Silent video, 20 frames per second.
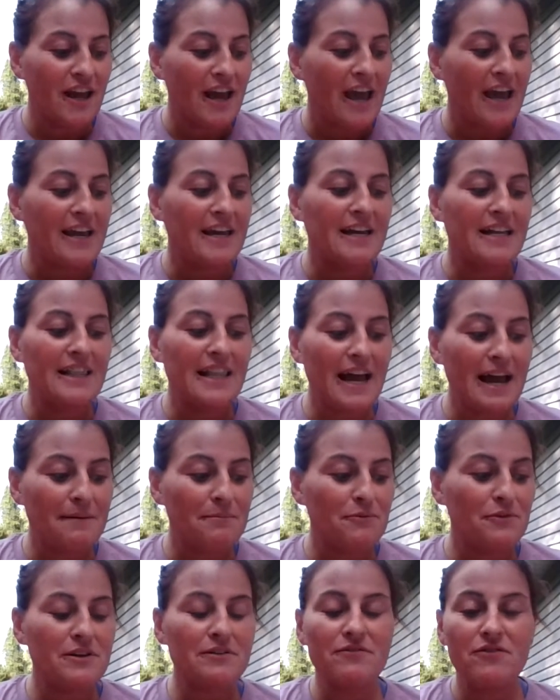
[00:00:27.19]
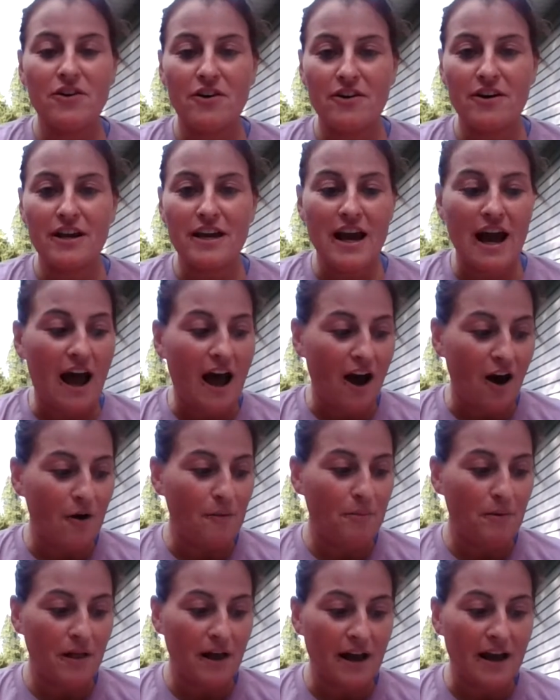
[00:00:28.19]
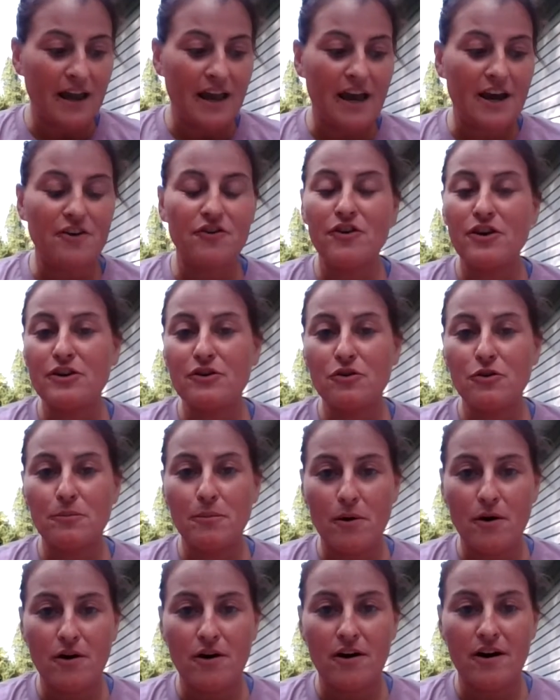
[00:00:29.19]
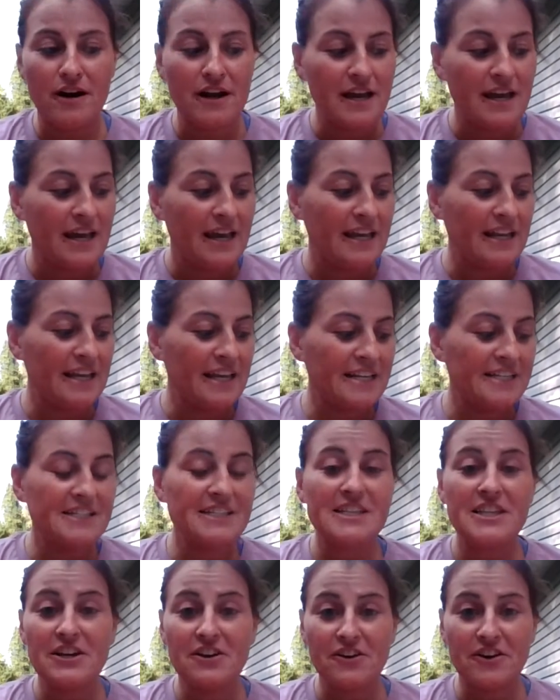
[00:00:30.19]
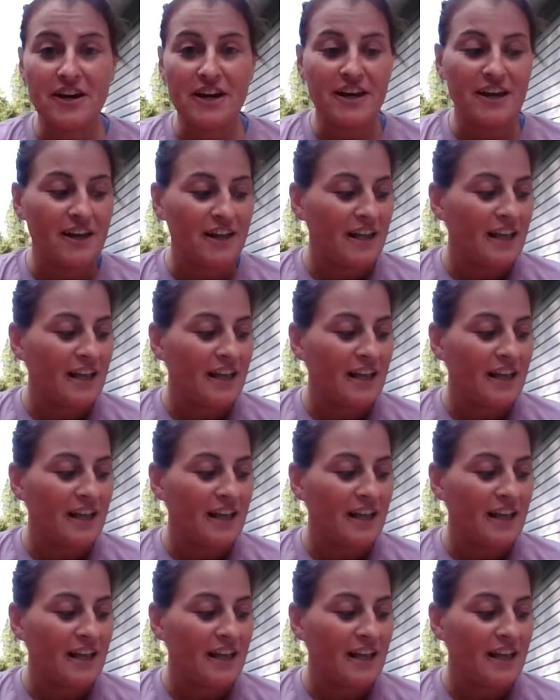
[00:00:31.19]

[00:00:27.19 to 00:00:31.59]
and collaborative learning all play a critical part in his theory.